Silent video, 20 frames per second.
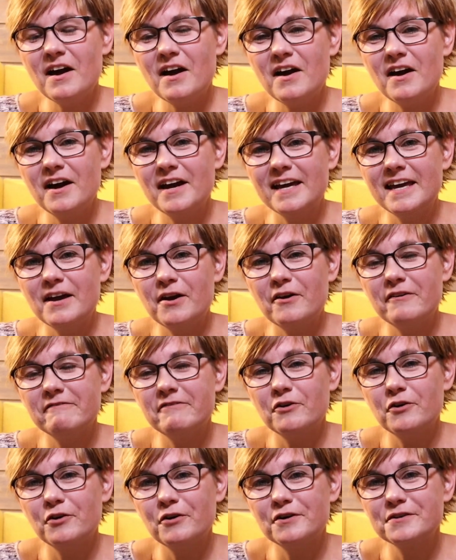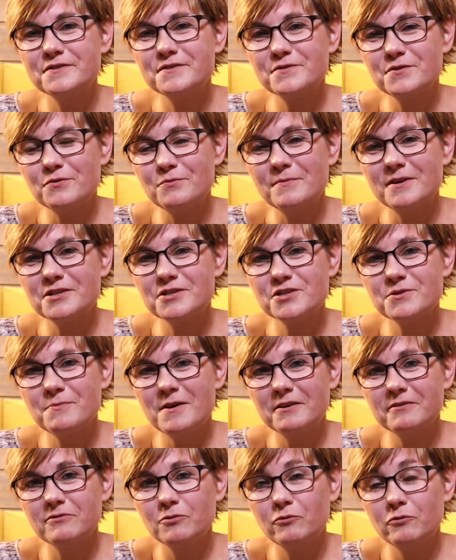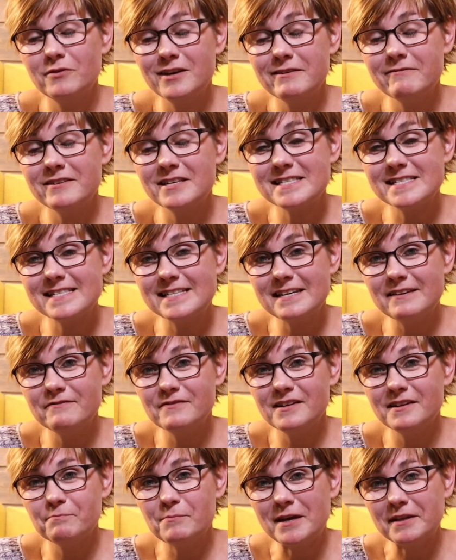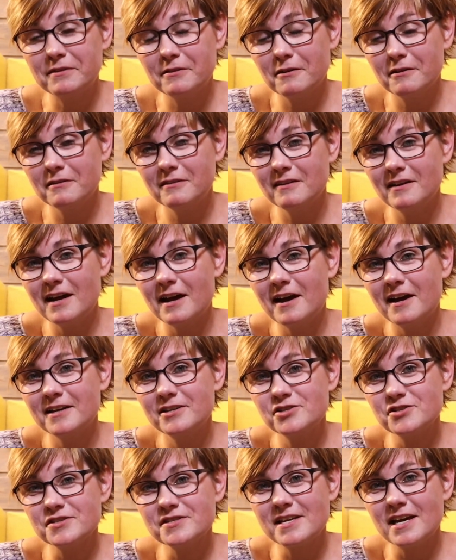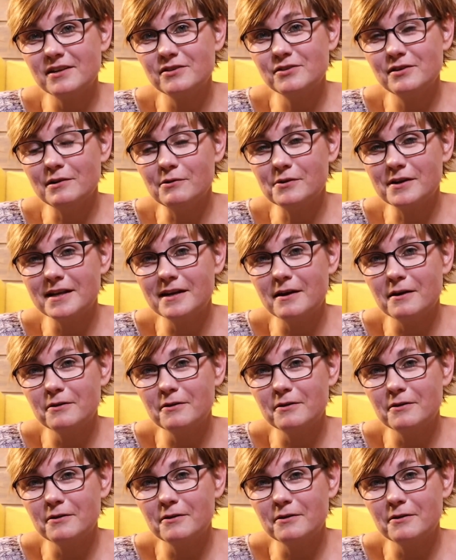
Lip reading: have heard so much about the Weaving Steven method. I just had to look it